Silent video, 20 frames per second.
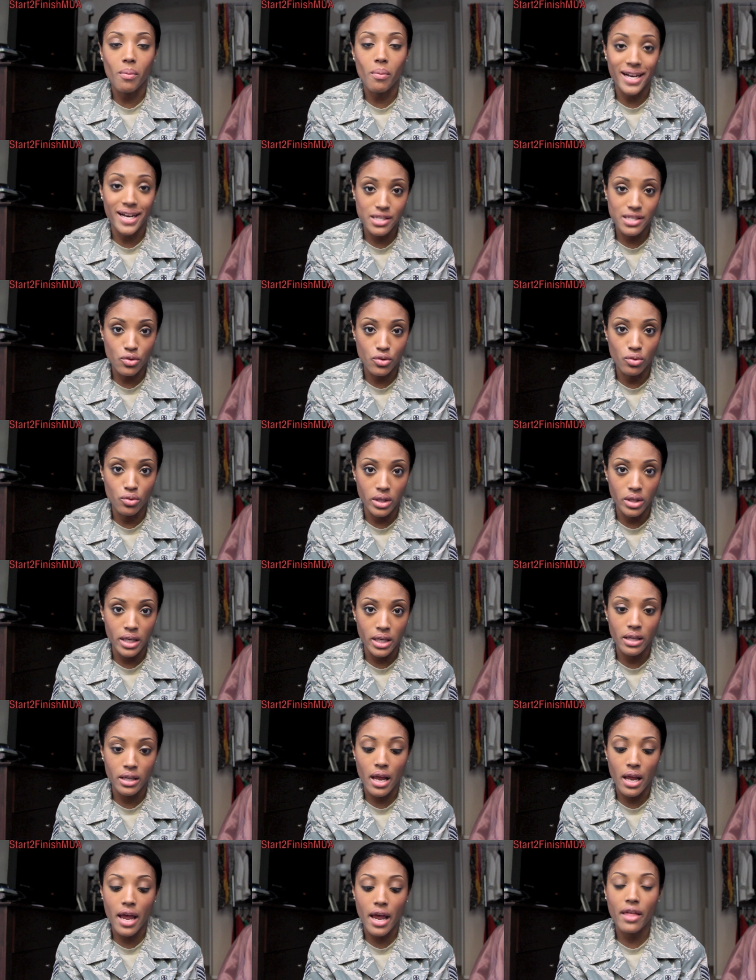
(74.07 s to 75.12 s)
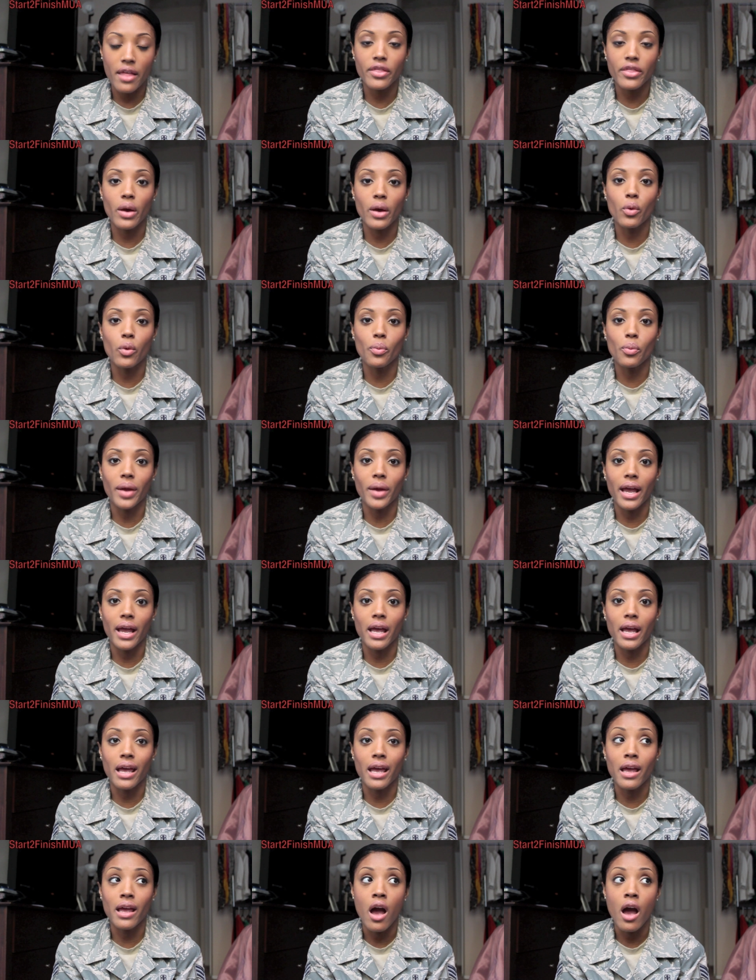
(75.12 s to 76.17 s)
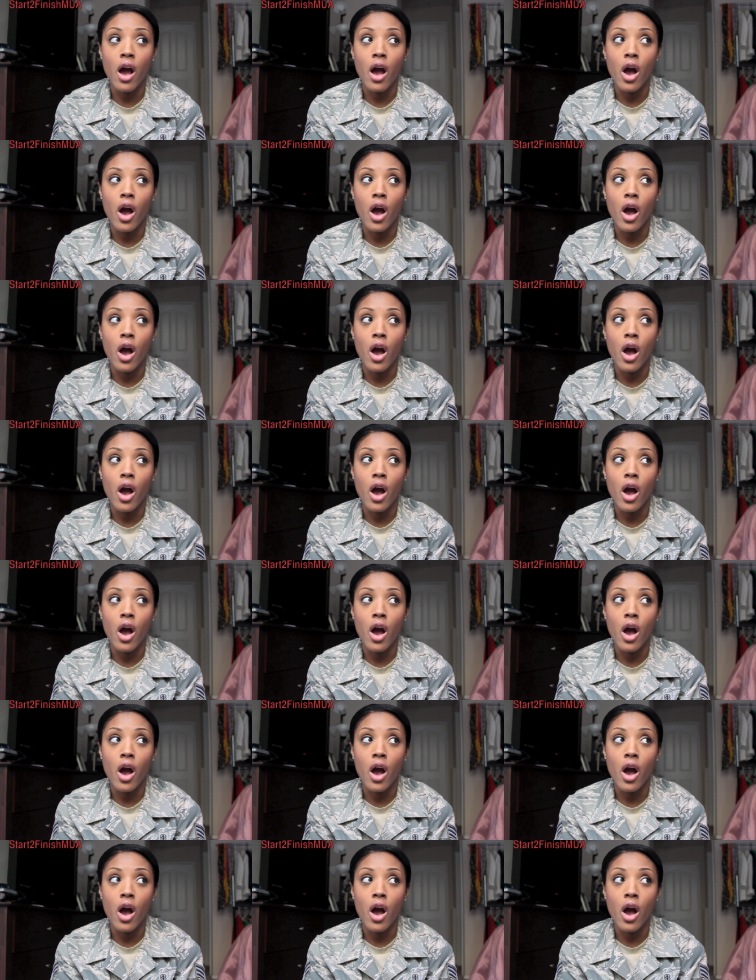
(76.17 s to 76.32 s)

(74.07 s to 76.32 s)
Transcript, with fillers: my schooling and they will pay